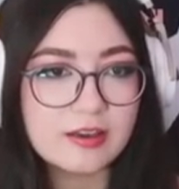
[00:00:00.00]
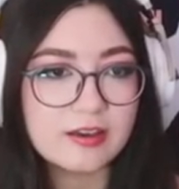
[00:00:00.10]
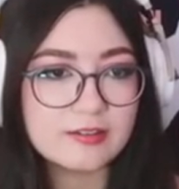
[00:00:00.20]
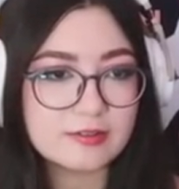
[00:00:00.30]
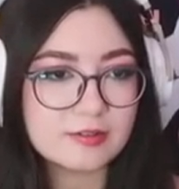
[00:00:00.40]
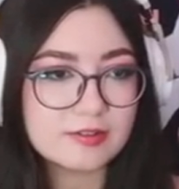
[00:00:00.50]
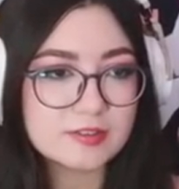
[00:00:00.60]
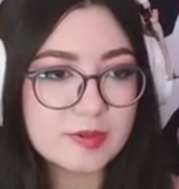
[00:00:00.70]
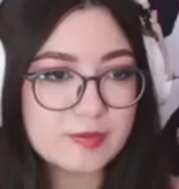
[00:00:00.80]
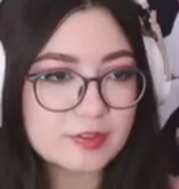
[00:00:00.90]
I don't know. This
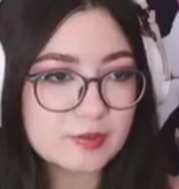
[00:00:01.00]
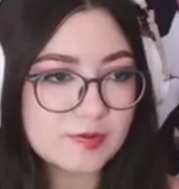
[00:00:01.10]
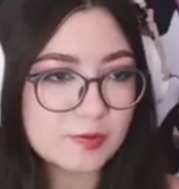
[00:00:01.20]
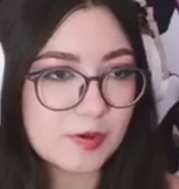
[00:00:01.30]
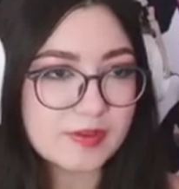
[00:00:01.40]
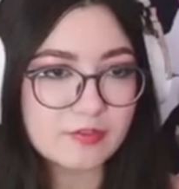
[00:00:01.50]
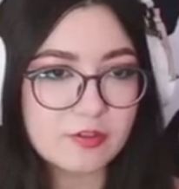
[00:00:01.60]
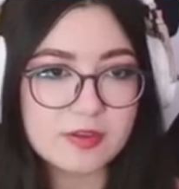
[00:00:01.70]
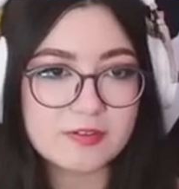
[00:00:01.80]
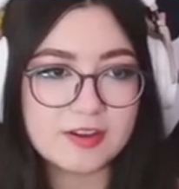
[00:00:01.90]
may be too overwhelming for
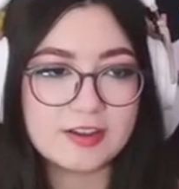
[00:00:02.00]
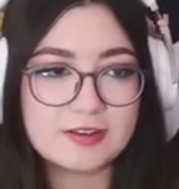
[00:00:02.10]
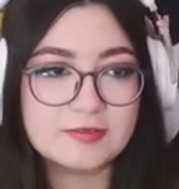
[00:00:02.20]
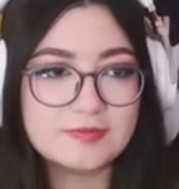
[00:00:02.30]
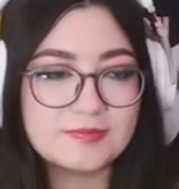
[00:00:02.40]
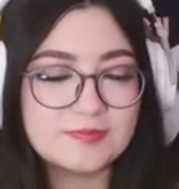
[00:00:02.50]
me right now.